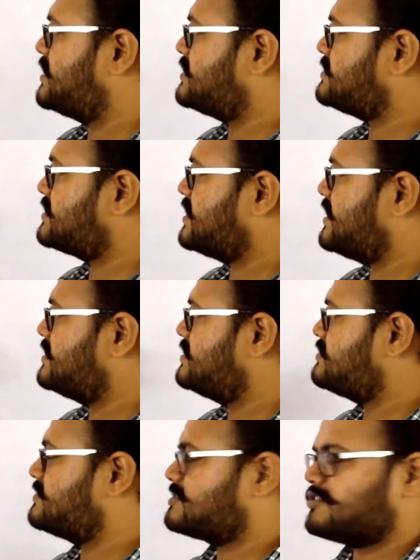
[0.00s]
as the
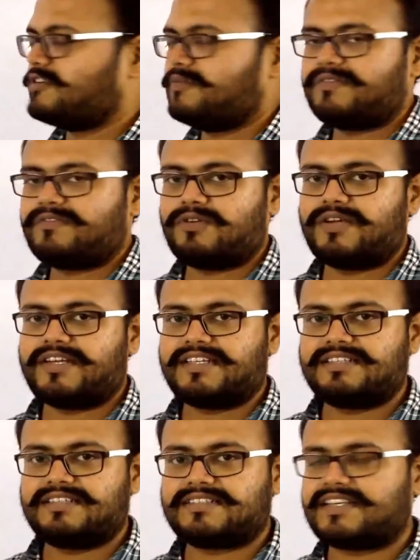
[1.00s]
current which will be flowing
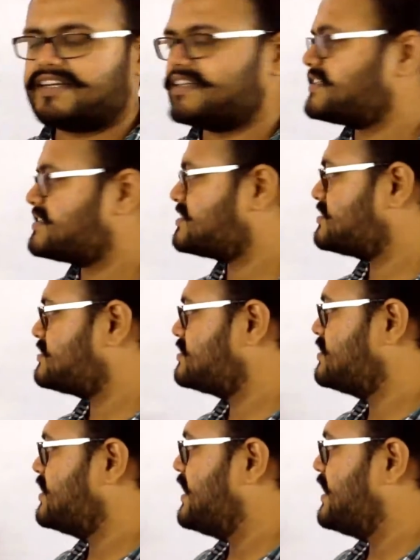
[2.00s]
in this direction.